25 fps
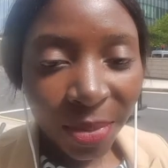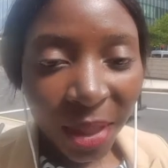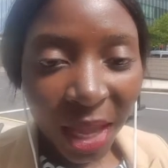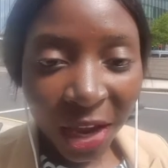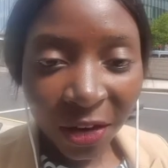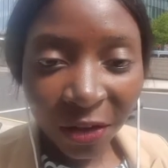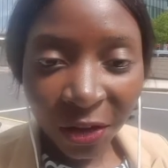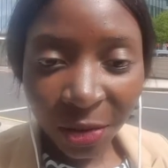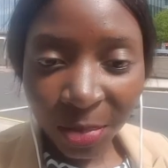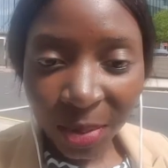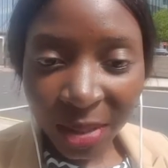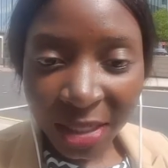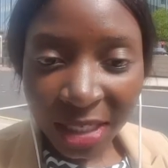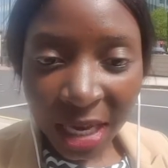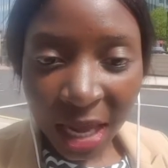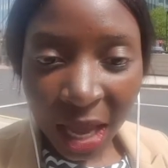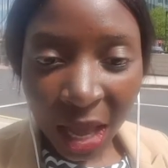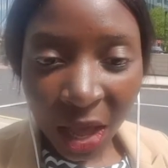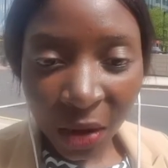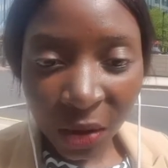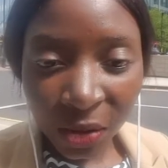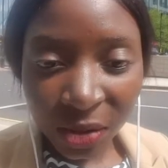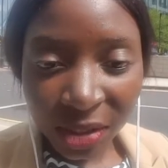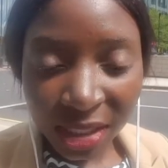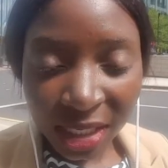everybody
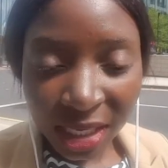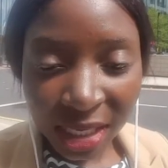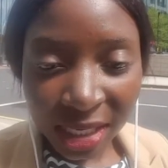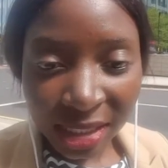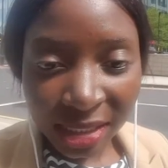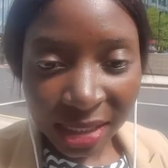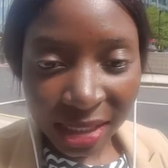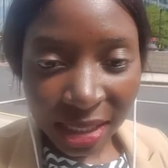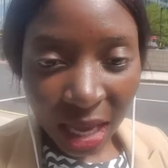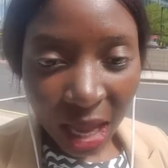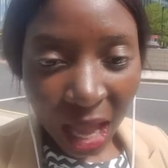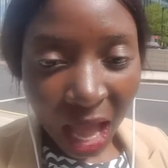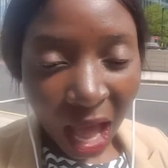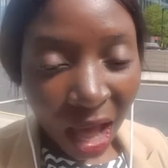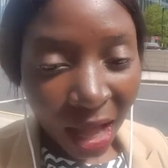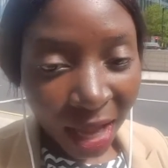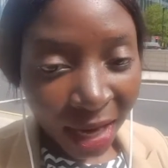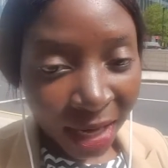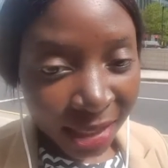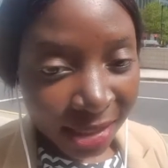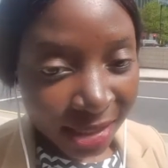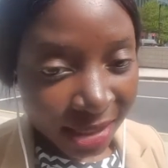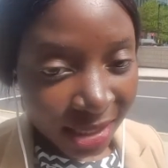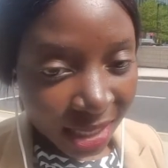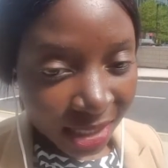else's
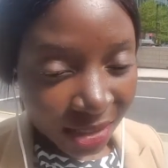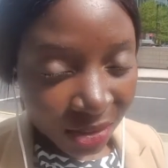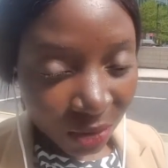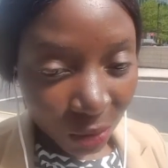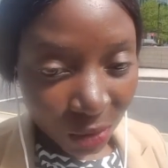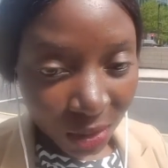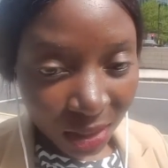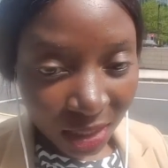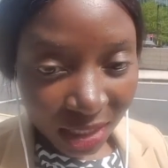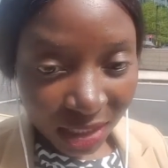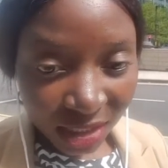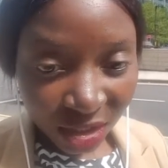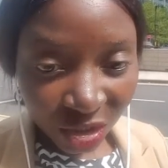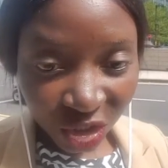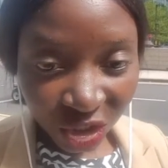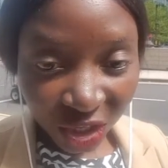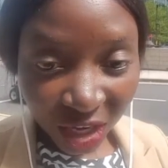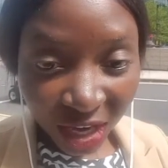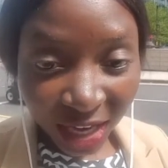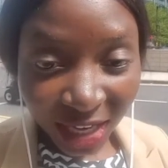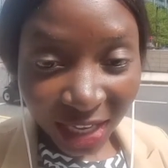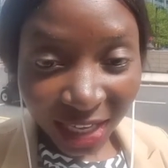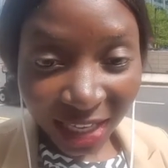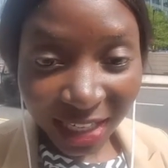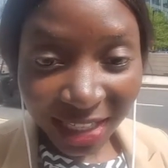eyes that's on this
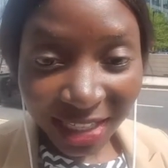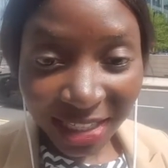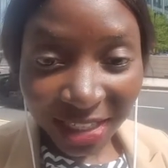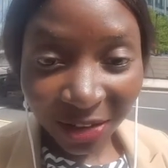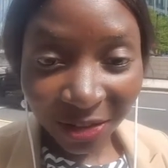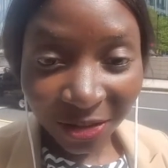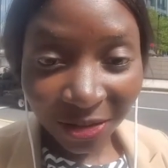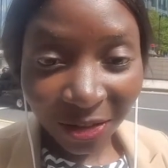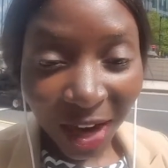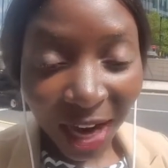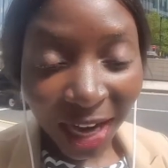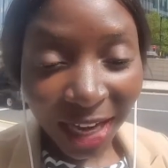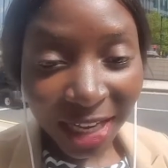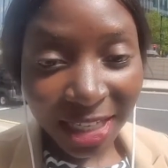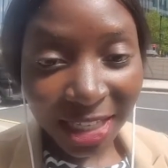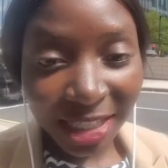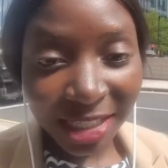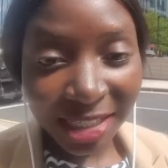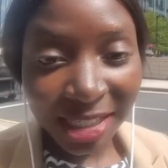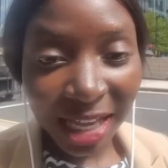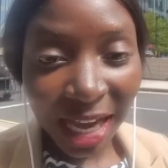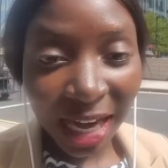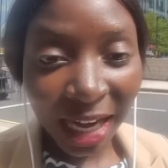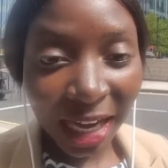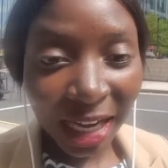journey to find
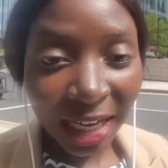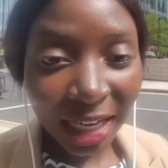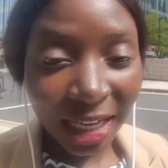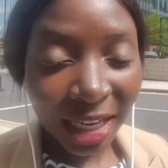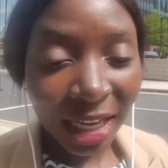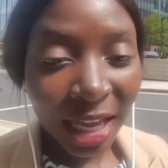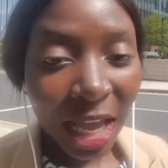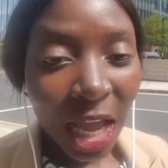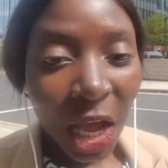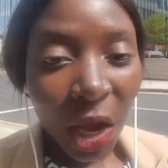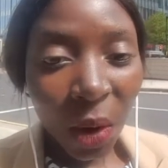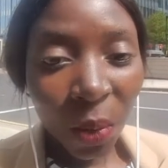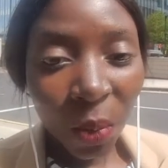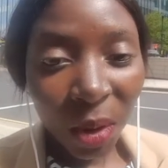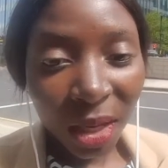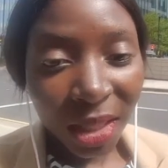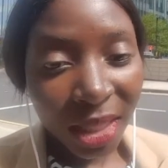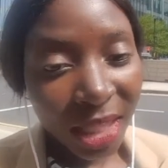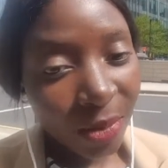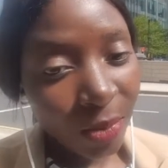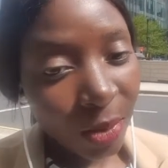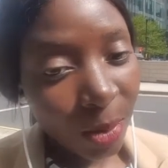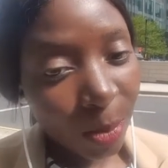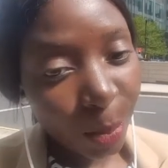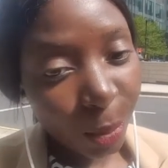exactly
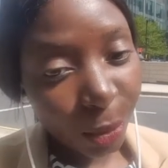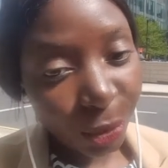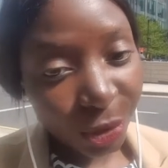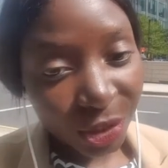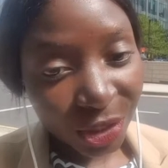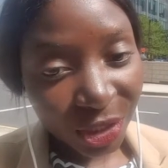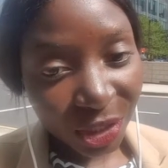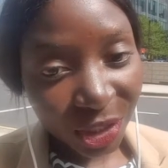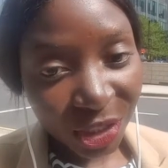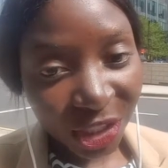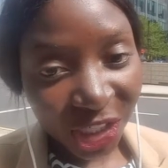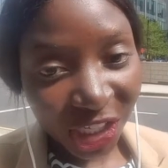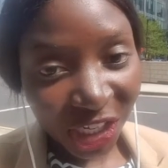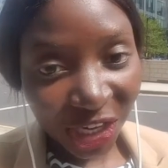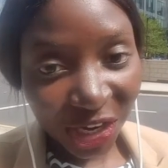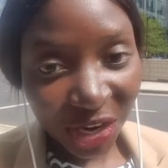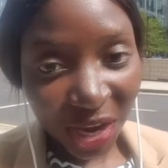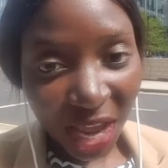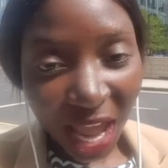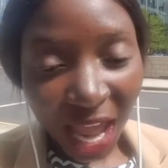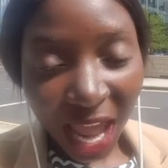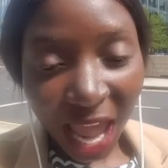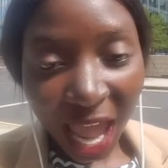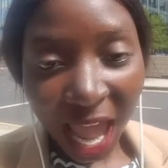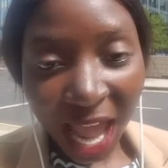what they were born to do
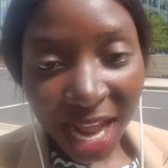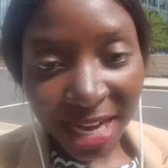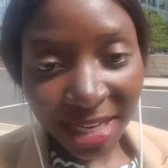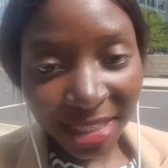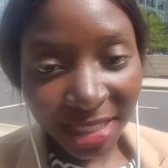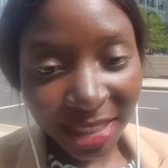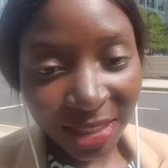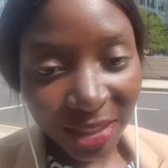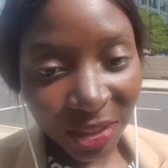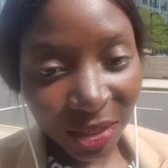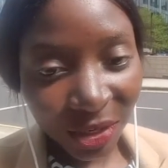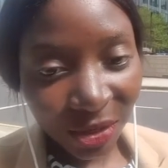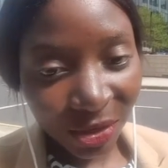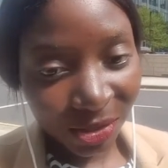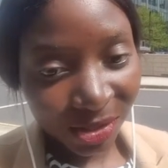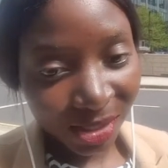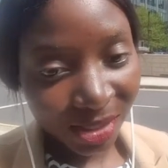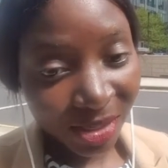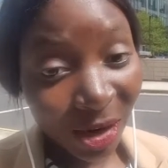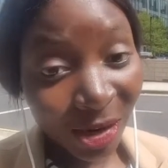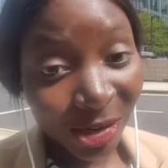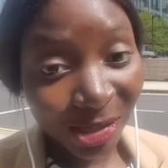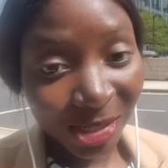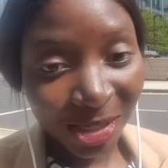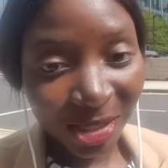and to
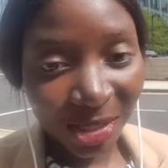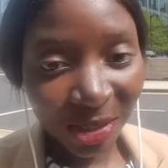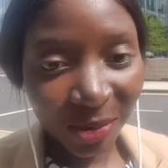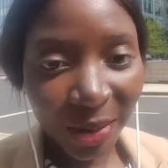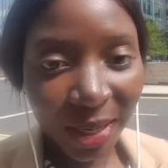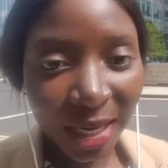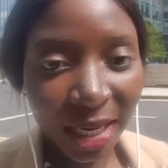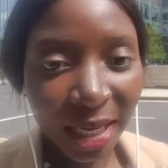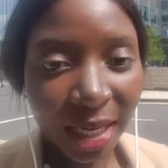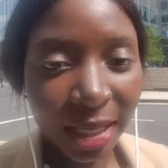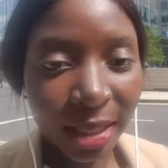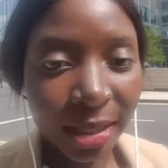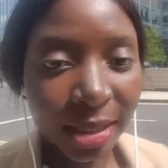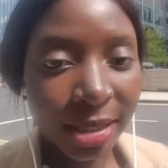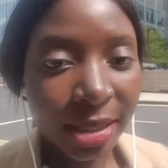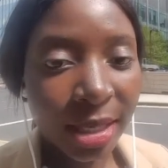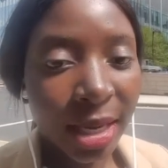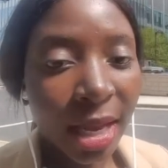start doing it.